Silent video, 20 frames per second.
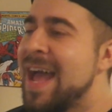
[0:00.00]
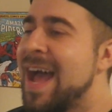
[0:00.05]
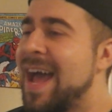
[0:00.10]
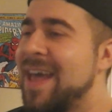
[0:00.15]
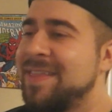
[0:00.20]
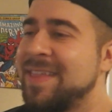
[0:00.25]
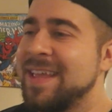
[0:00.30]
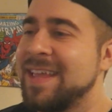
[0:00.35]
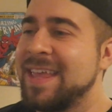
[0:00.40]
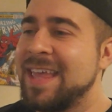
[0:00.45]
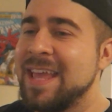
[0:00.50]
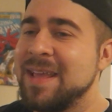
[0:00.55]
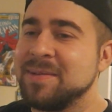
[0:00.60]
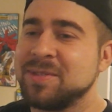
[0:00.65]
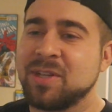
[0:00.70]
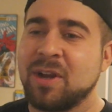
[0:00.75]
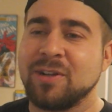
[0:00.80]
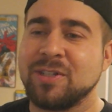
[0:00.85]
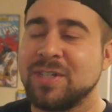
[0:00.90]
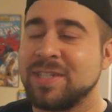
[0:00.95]
I think
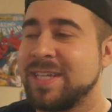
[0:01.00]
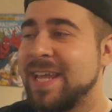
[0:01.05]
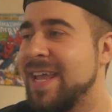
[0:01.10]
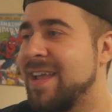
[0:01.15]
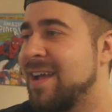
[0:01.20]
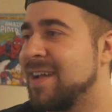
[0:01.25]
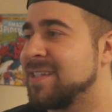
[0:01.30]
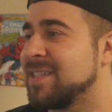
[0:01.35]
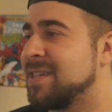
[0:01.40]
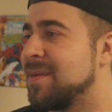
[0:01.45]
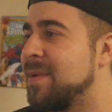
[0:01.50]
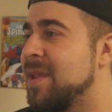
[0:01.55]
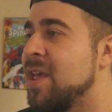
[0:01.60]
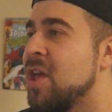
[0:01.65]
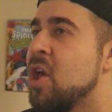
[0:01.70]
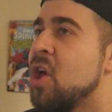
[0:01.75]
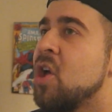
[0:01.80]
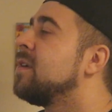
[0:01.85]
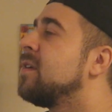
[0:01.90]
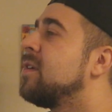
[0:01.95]
Keemstar should take on somebody.
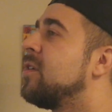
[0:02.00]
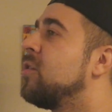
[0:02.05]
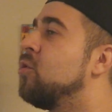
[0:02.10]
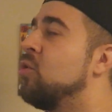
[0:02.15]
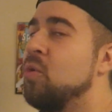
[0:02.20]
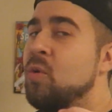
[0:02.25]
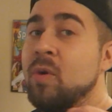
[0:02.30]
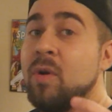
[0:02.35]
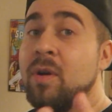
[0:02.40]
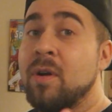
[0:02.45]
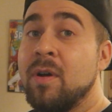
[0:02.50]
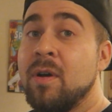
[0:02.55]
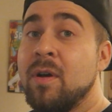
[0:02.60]
Oh,